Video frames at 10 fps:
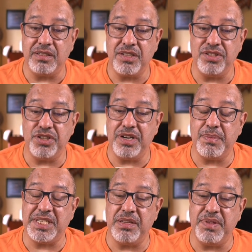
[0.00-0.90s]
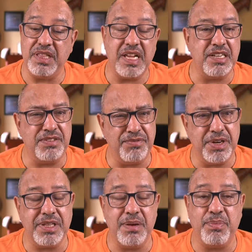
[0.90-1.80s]
concerned about something that is
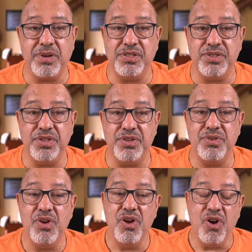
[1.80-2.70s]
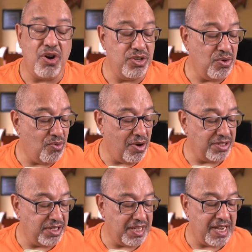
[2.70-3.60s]
really important to you, or you
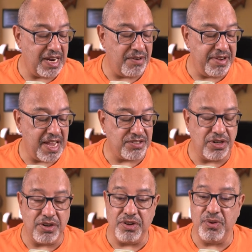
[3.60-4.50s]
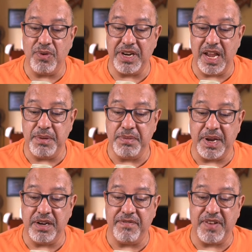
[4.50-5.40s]
want to get a reaction, or you want
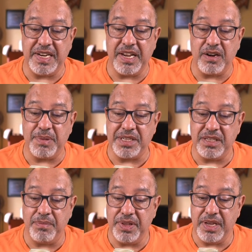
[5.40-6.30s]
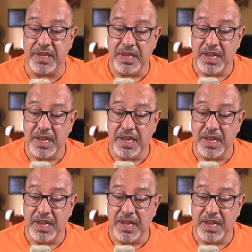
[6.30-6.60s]
everybody to find out about something,